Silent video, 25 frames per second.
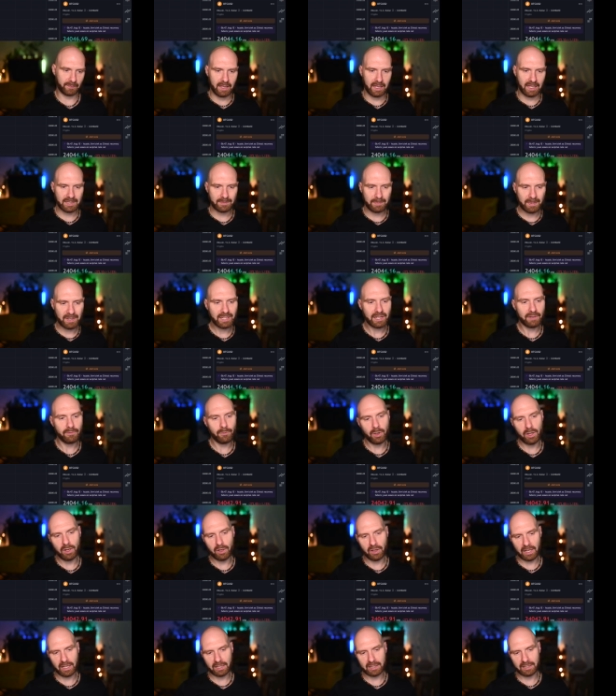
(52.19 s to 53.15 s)
Especially if we
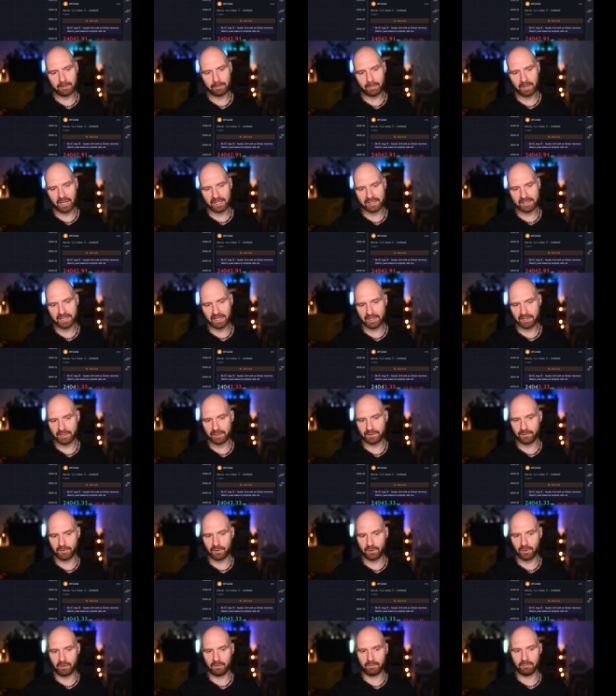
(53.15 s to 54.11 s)
look at the price action
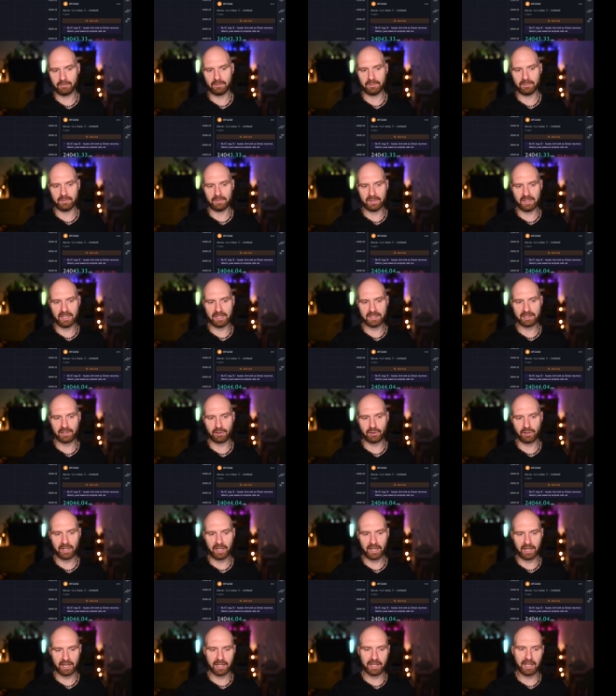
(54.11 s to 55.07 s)
from this
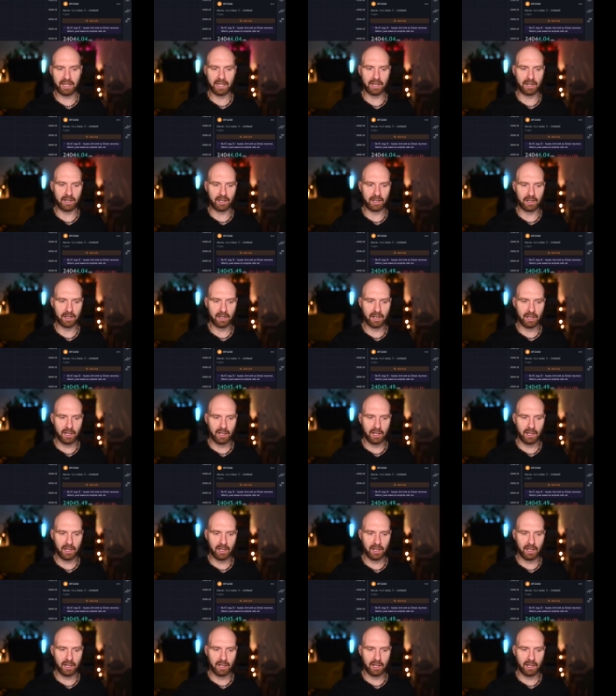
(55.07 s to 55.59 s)
area here,